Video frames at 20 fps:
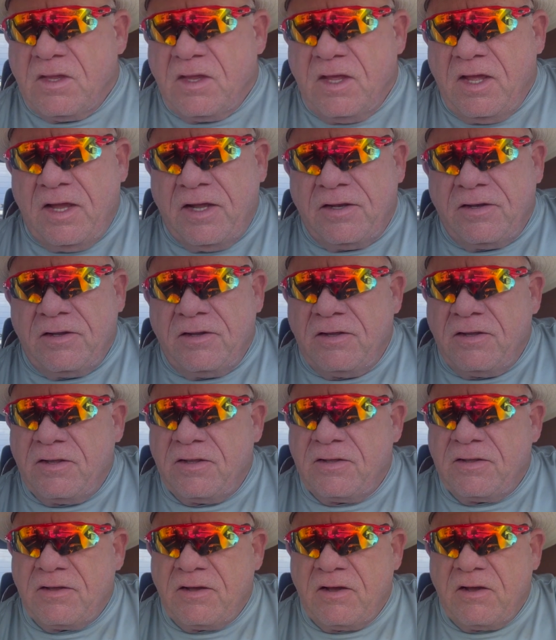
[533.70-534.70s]
And
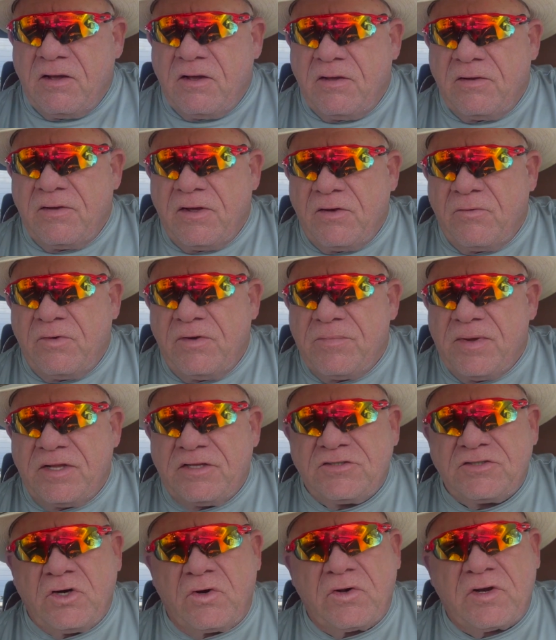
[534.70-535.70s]
uh, and we've
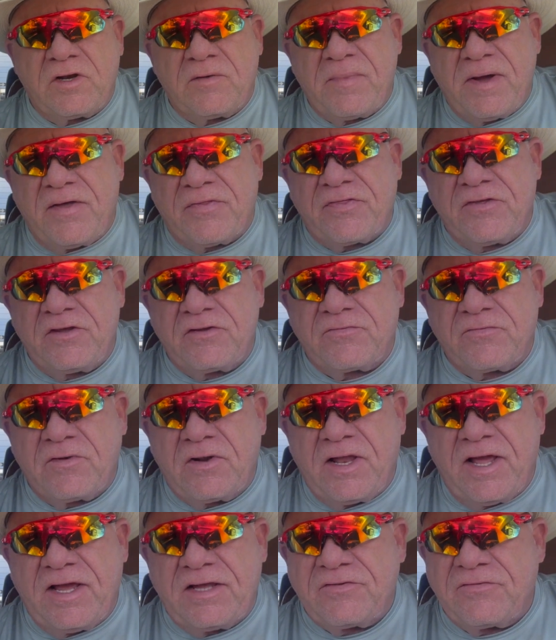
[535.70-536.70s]
been joking about this for
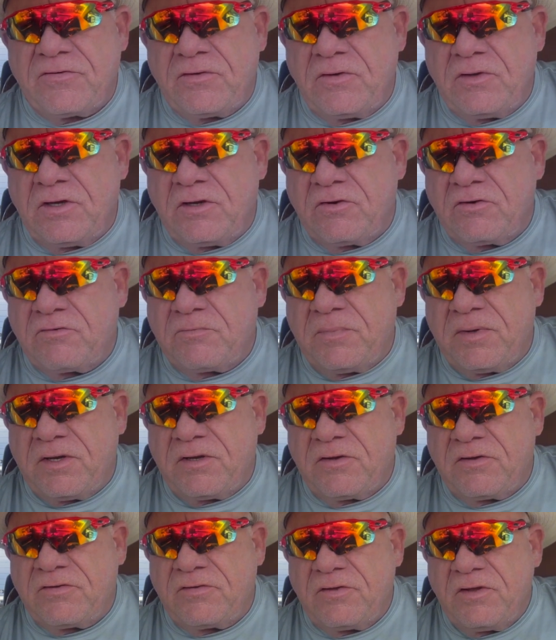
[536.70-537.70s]
the last few years
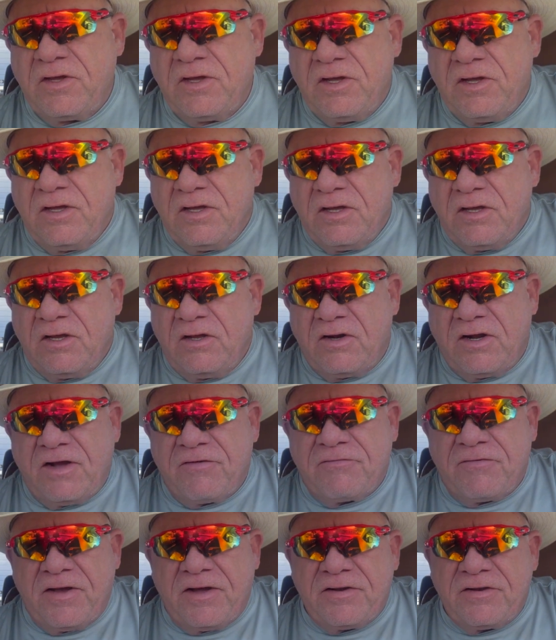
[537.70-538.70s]
because, you know,
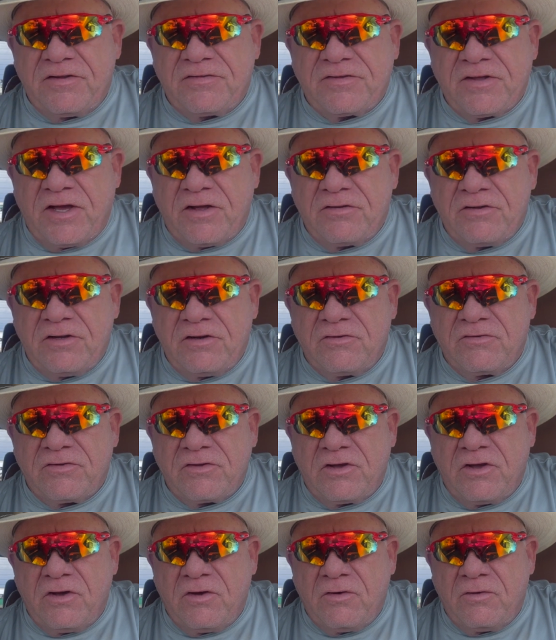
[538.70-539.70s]
I found this out years
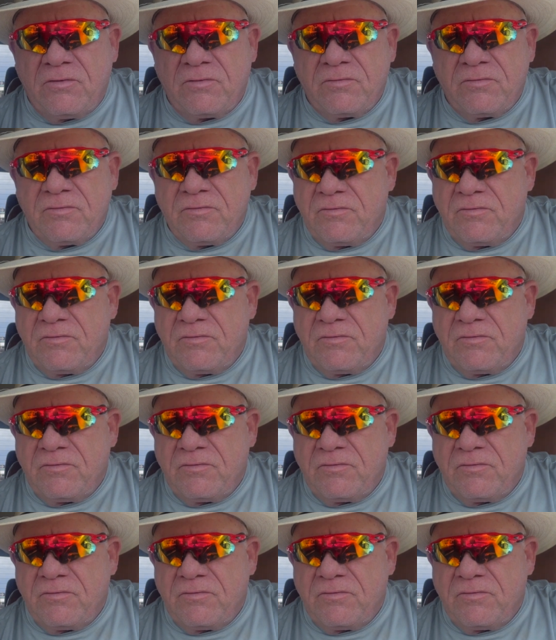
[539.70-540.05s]
ago,